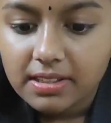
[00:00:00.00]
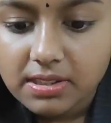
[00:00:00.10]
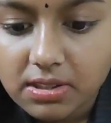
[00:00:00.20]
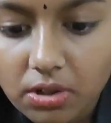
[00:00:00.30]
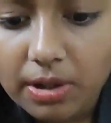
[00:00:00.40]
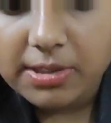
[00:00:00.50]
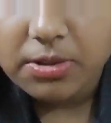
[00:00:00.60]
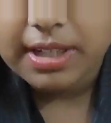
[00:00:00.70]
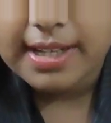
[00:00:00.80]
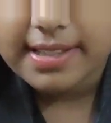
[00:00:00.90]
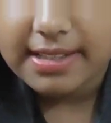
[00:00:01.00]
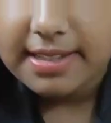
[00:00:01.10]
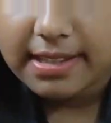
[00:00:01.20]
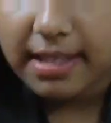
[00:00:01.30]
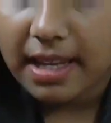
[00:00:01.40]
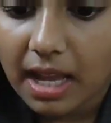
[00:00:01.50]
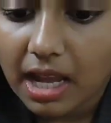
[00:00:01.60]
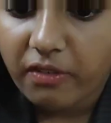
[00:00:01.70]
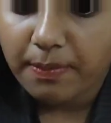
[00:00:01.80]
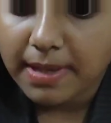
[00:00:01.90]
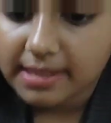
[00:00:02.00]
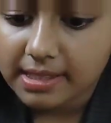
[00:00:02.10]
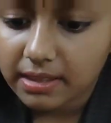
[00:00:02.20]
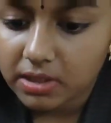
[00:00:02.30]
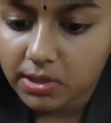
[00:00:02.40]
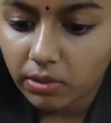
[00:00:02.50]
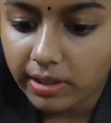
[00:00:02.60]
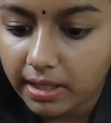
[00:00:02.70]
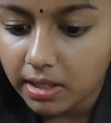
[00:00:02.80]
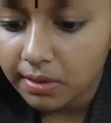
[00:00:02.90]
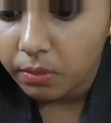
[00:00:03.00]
So as you guys can see, I've mixed the sugar